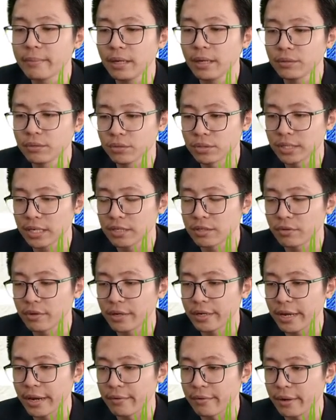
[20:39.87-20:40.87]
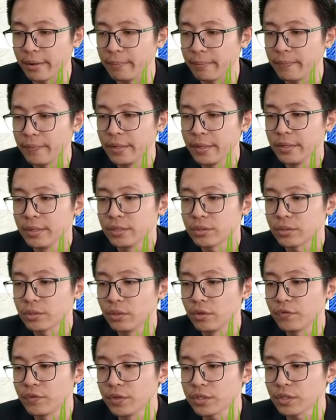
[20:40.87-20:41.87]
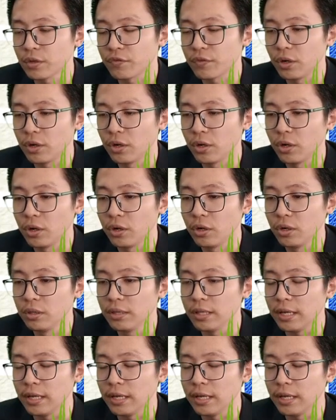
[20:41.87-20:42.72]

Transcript: How to sketch a ray diagram? So first of all,